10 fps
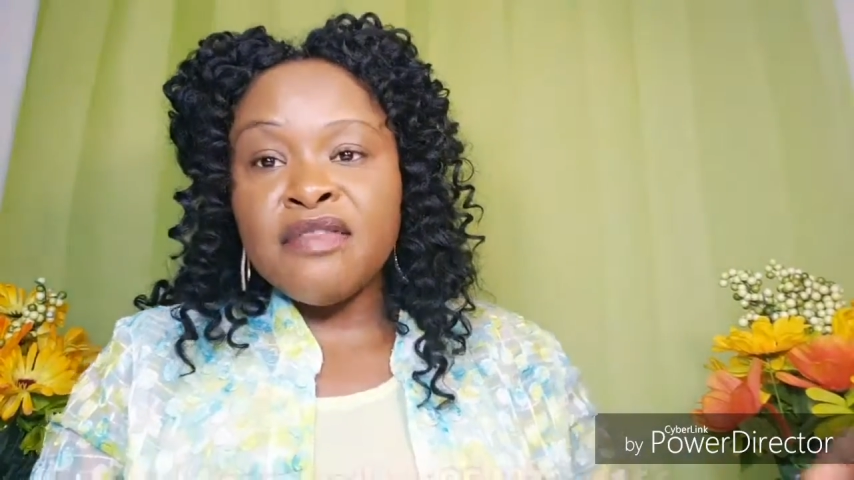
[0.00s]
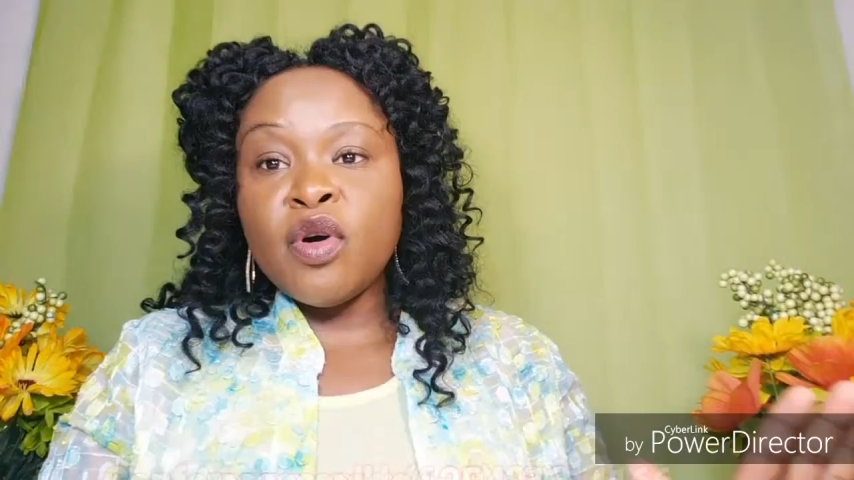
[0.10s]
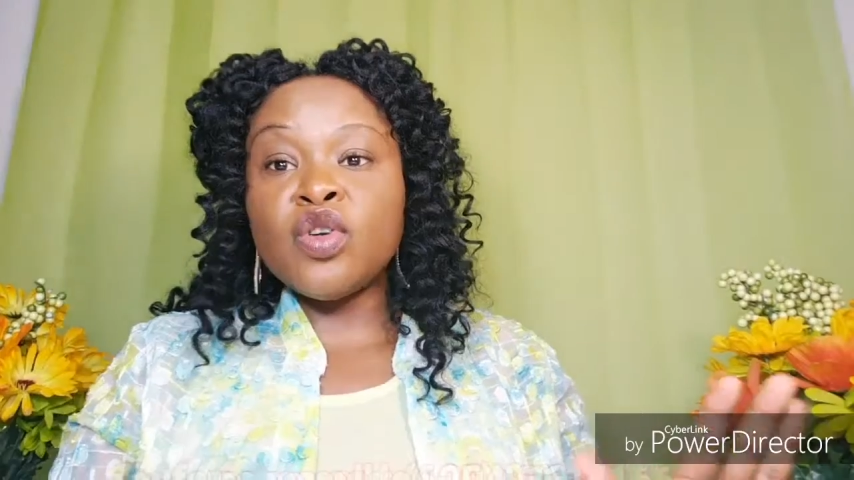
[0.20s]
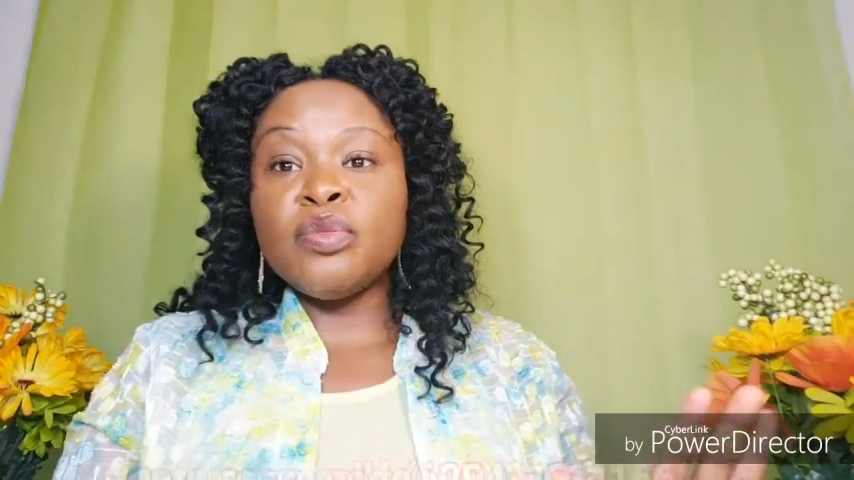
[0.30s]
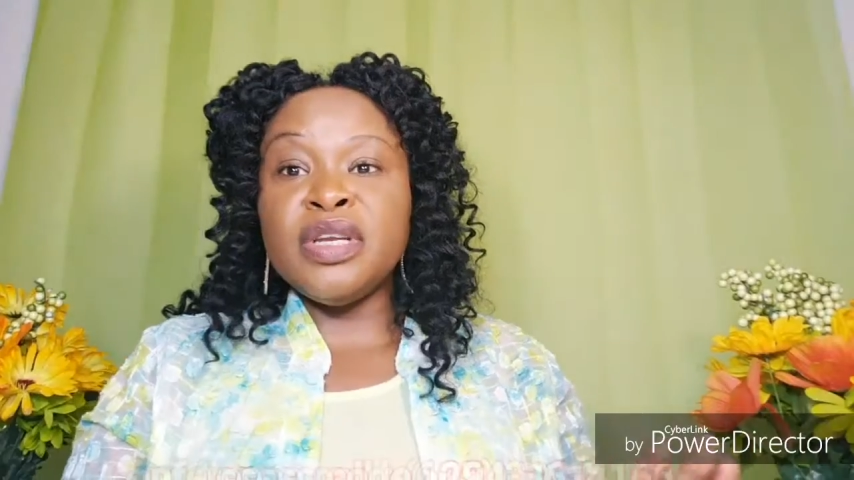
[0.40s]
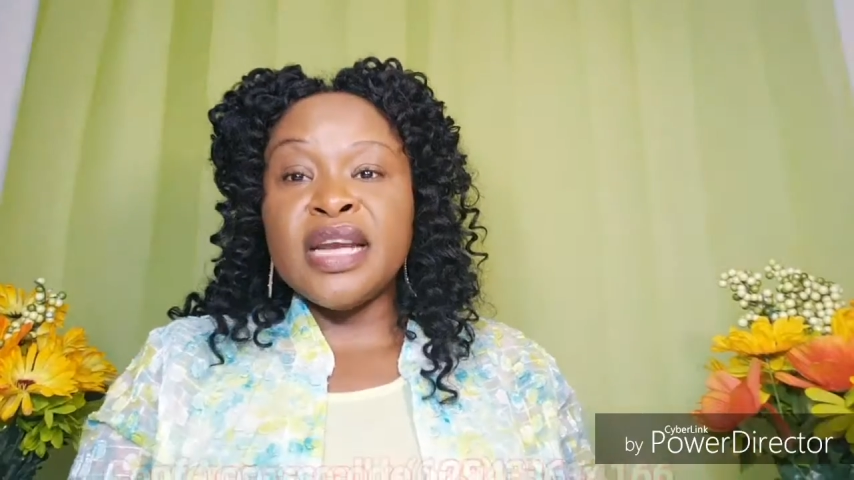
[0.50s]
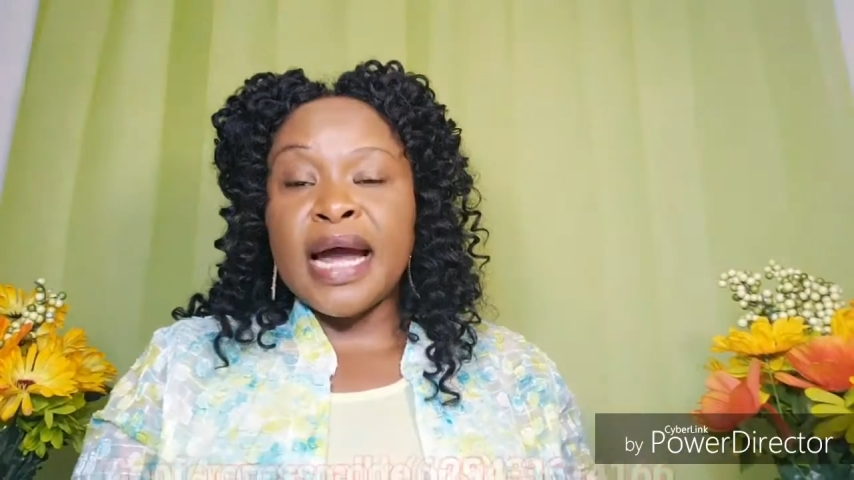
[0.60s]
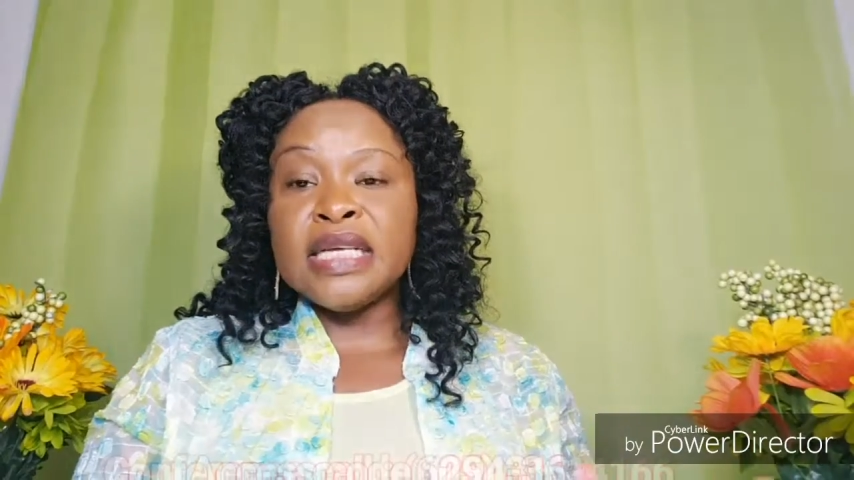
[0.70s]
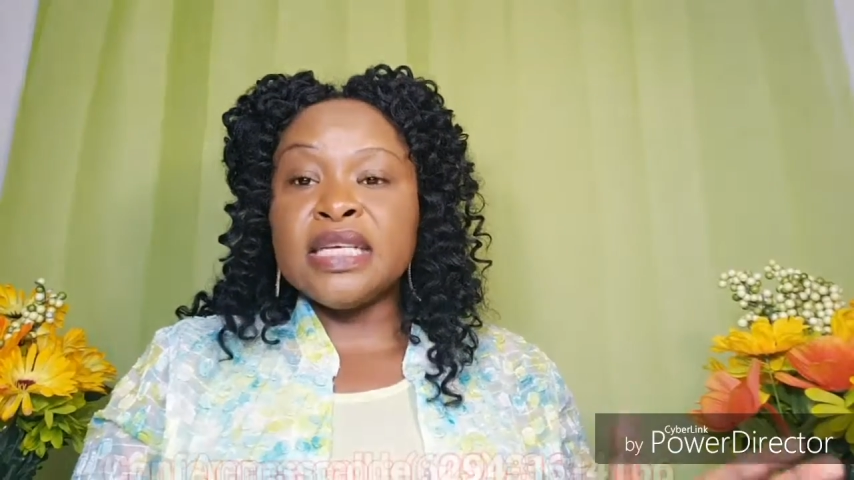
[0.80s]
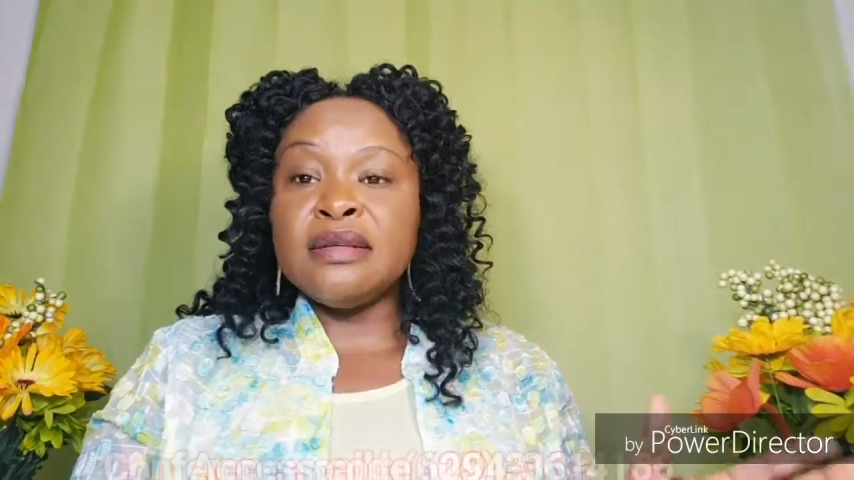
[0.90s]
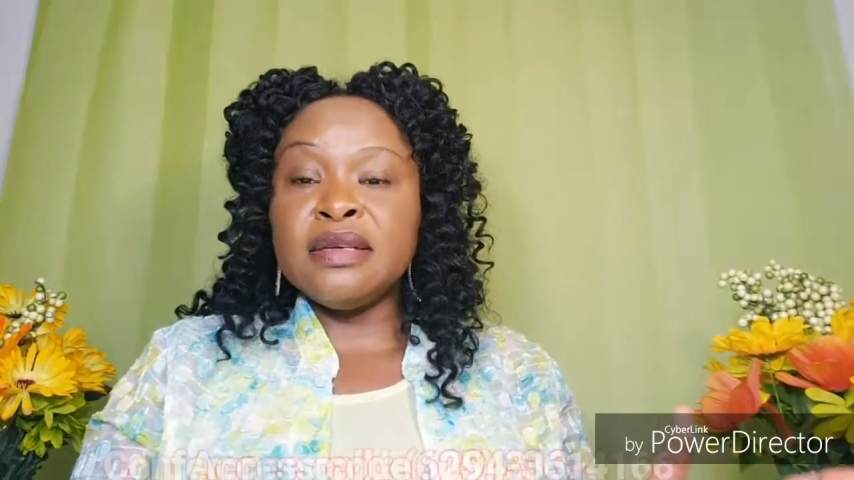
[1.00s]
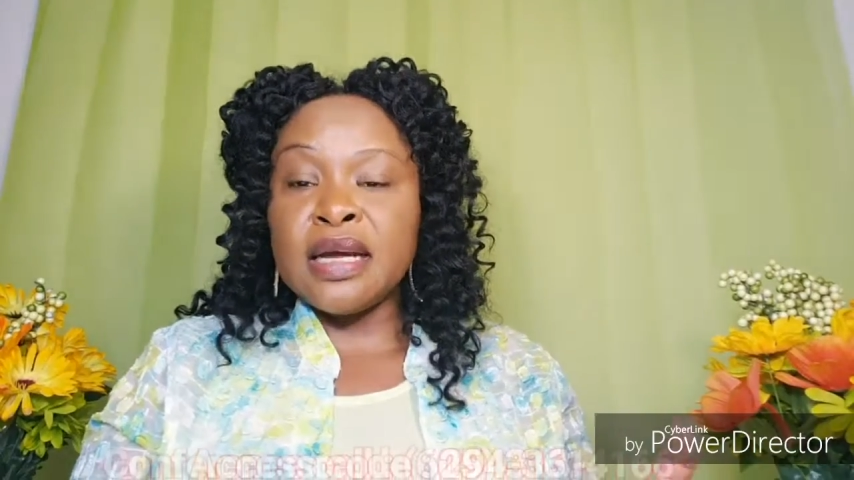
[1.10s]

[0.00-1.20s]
for her to be nice and,